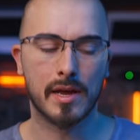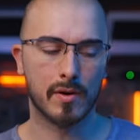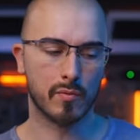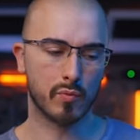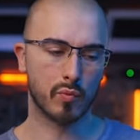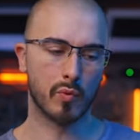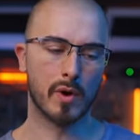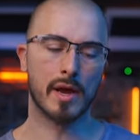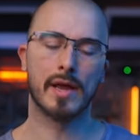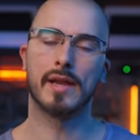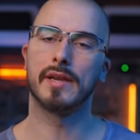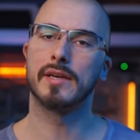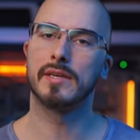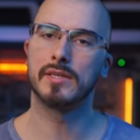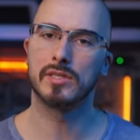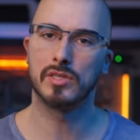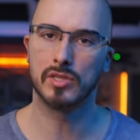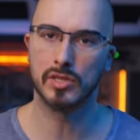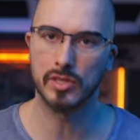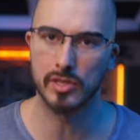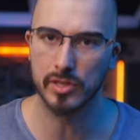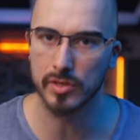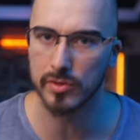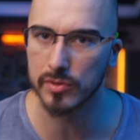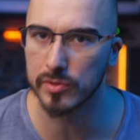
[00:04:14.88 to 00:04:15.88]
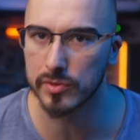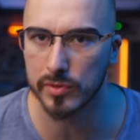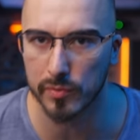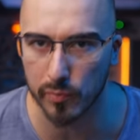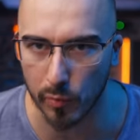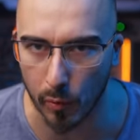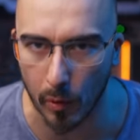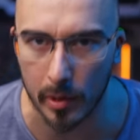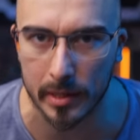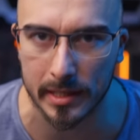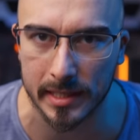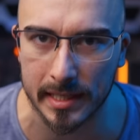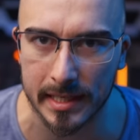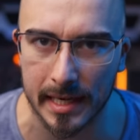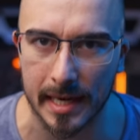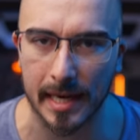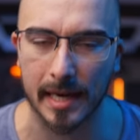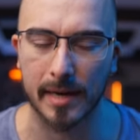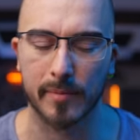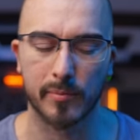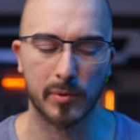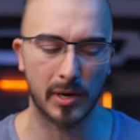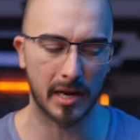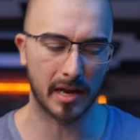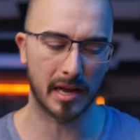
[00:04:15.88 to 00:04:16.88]
and when to use what
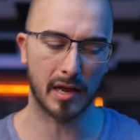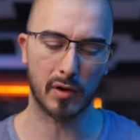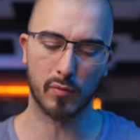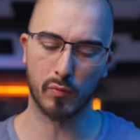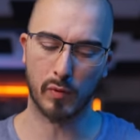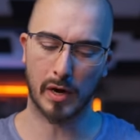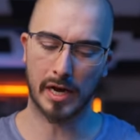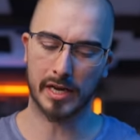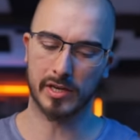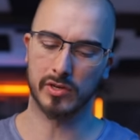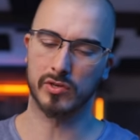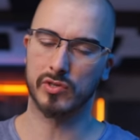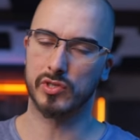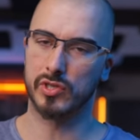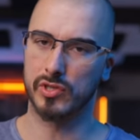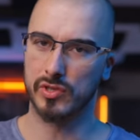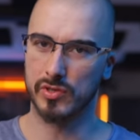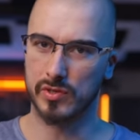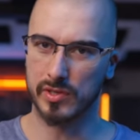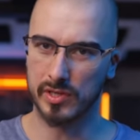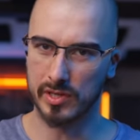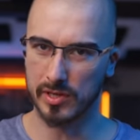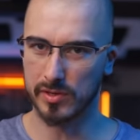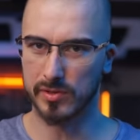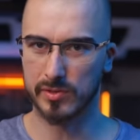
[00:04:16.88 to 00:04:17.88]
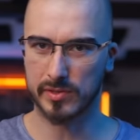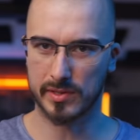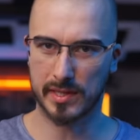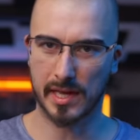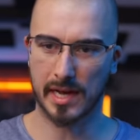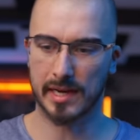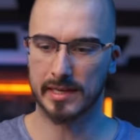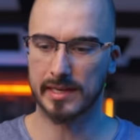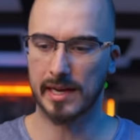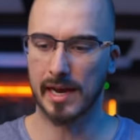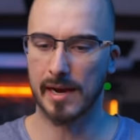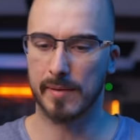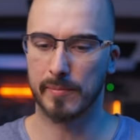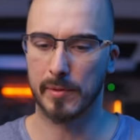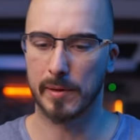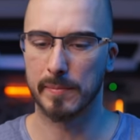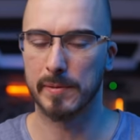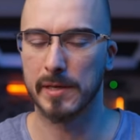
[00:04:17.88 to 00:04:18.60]
camera and why you should use that camera.